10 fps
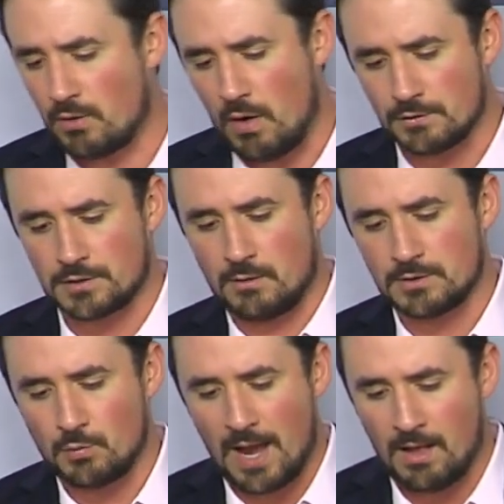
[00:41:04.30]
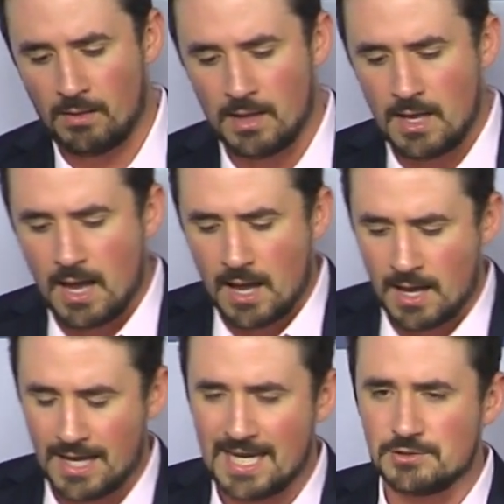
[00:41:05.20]
also as well.
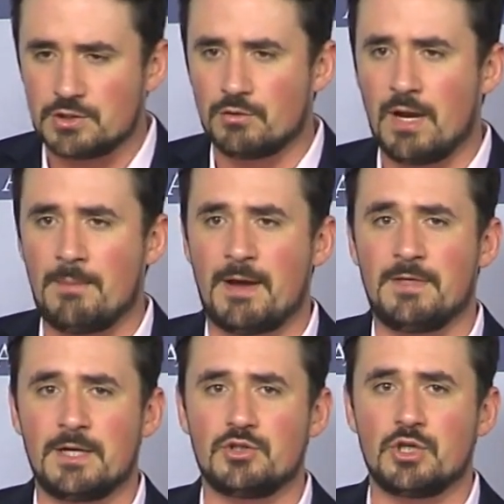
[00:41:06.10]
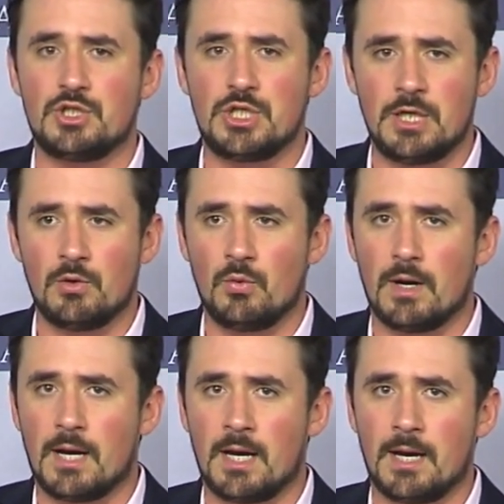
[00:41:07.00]
Uh, Instagram I think is good too
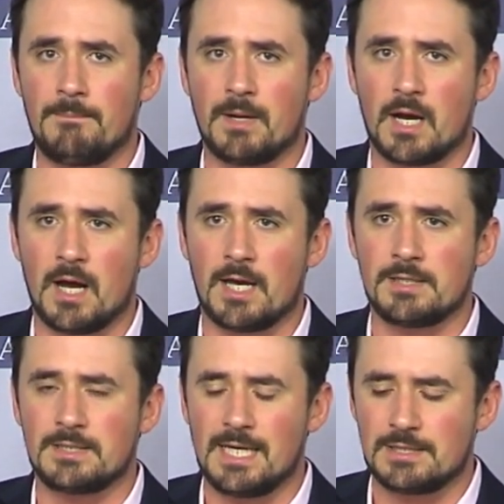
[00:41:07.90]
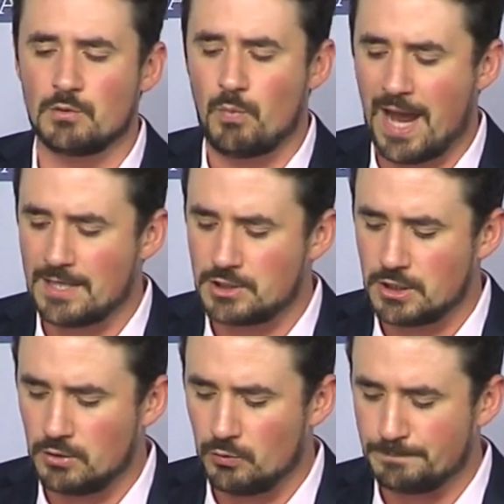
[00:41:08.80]
uh, because it's a way
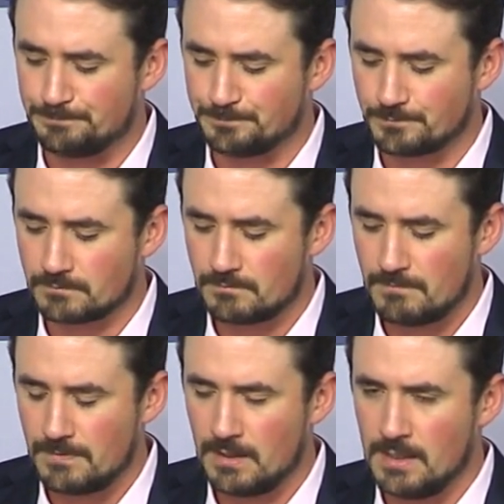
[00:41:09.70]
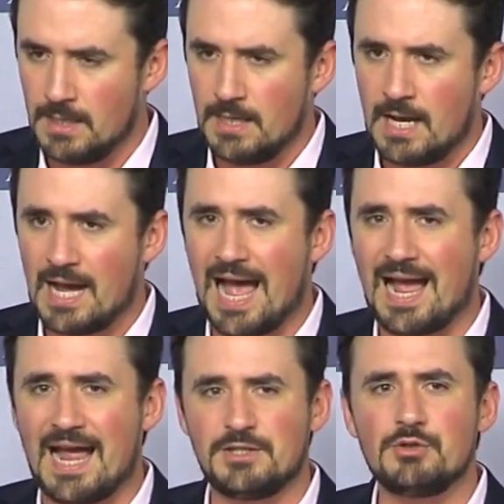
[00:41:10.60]
to. I,
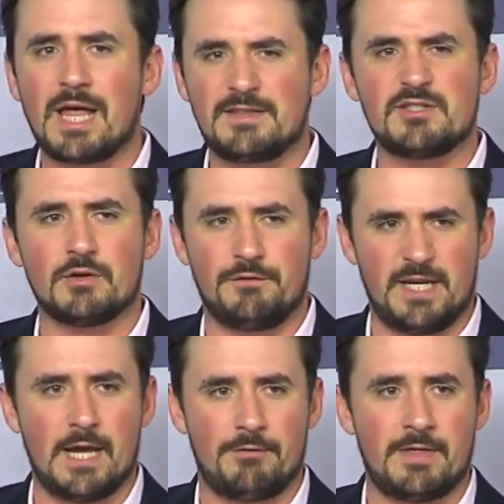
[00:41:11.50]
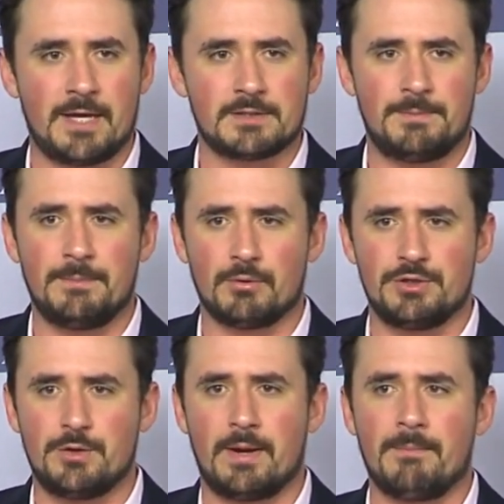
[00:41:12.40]
I do like these little video things that people are
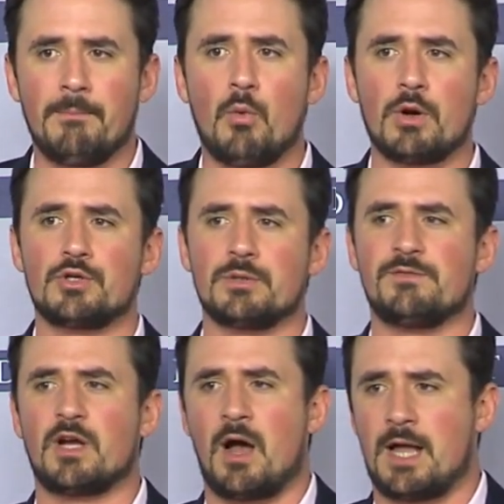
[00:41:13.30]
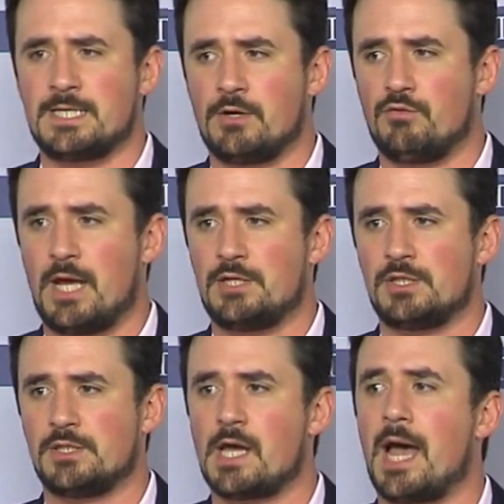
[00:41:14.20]
doing, but more in terms of a content
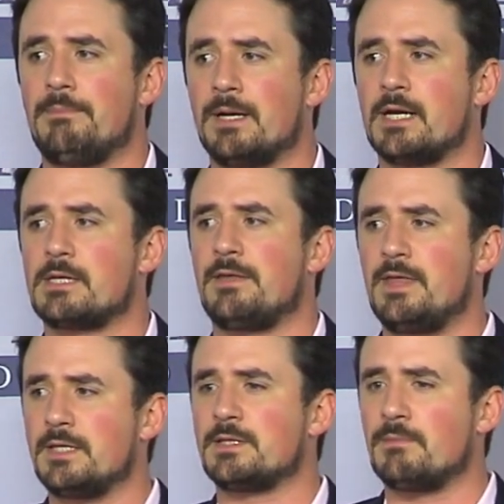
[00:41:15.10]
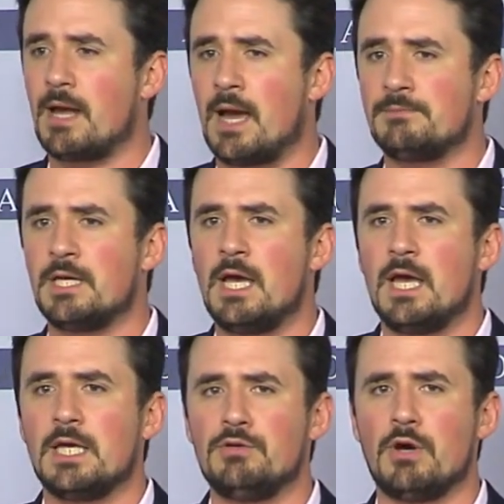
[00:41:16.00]
creation side because I think sometimes
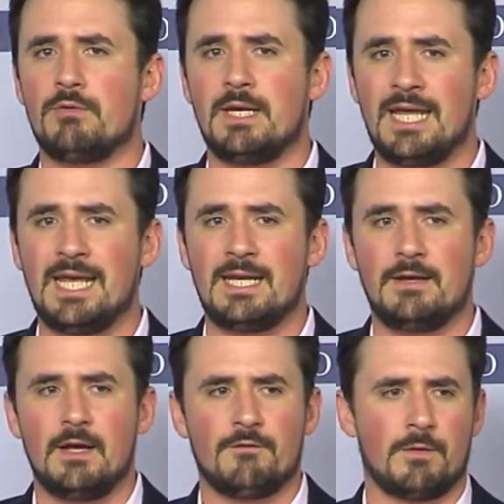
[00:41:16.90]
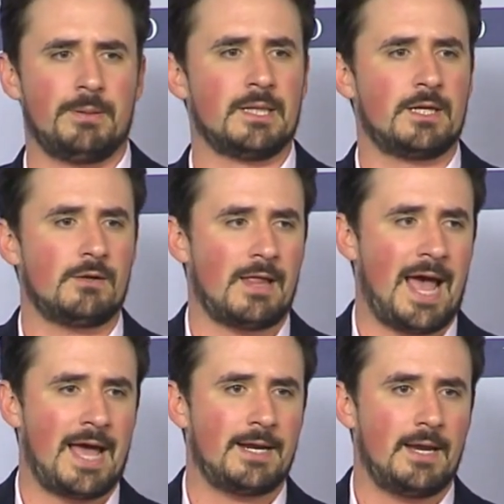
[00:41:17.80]
you don't need for a political
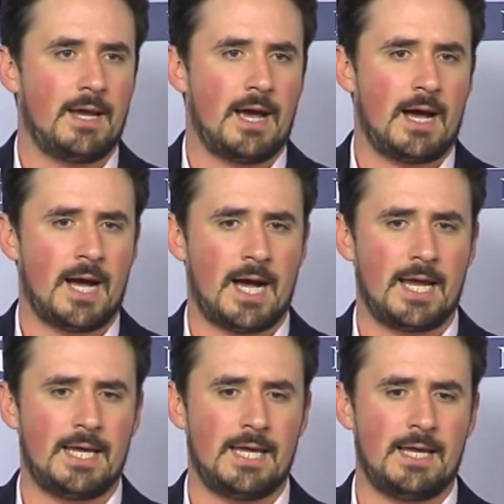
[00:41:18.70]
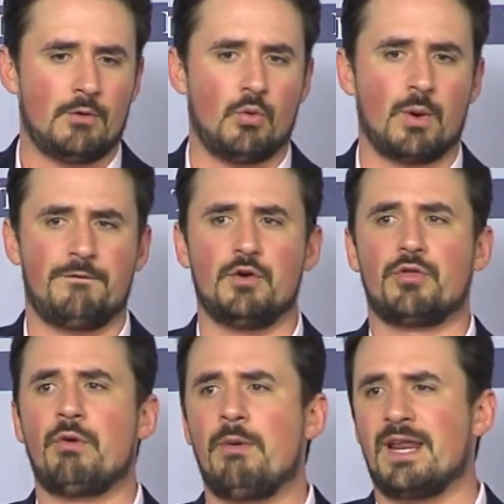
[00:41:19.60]
ad uh, or if you're
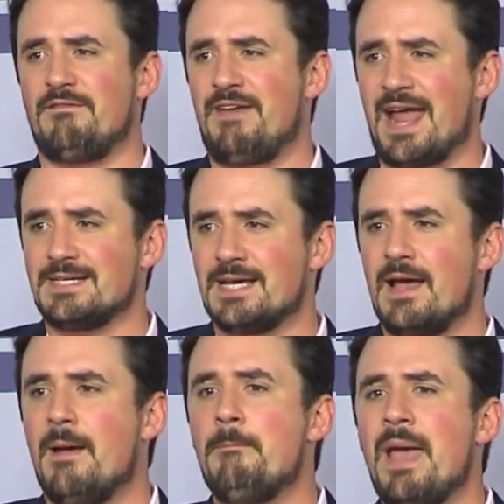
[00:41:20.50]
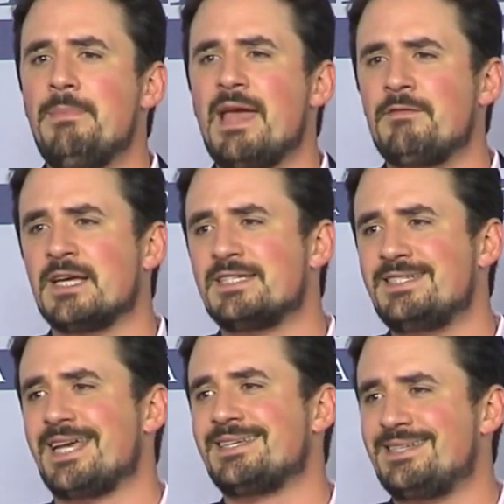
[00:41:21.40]
throwing an event, maybe having a
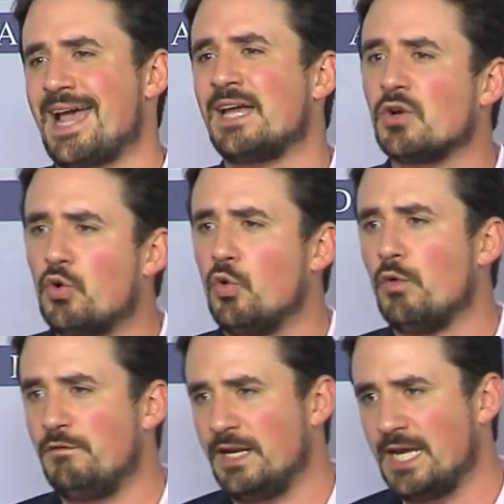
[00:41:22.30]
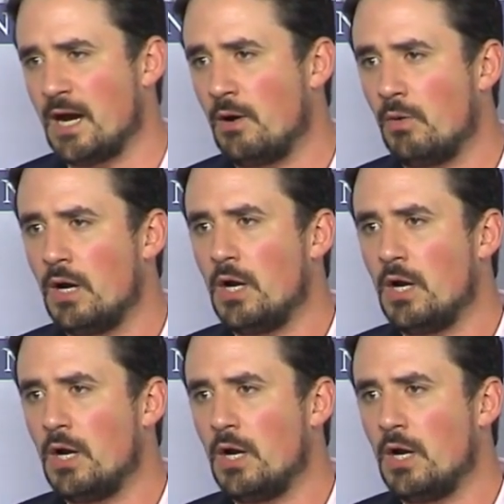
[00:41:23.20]
six second cool video